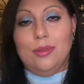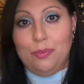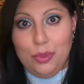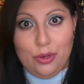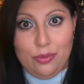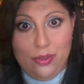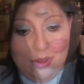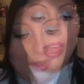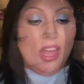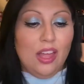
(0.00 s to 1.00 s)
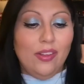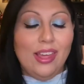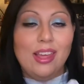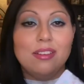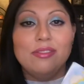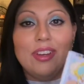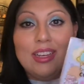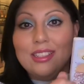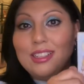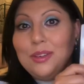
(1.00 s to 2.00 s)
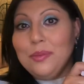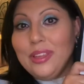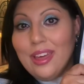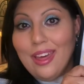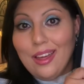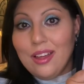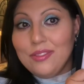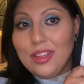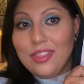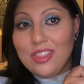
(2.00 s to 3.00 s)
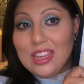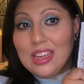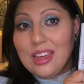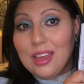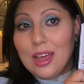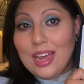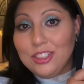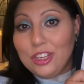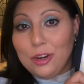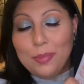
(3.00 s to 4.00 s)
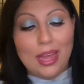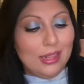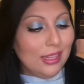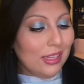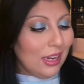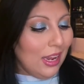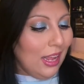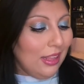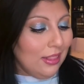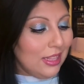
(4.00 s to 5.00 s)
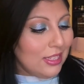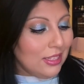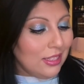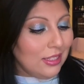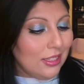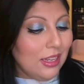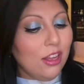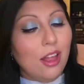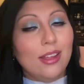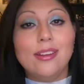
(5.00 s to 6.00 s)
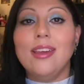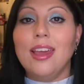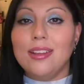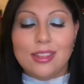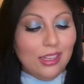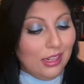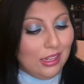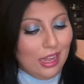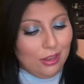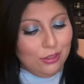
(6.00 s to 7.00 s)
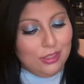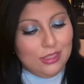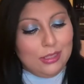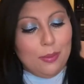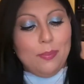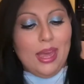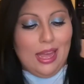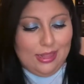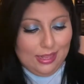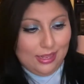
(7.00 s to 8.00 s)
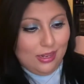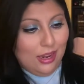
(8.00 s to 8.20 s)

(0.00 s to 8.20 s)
beautiful. Okay, and finally, we have the eyeshadow palette, and this is the Cotton Candy Clouds palette.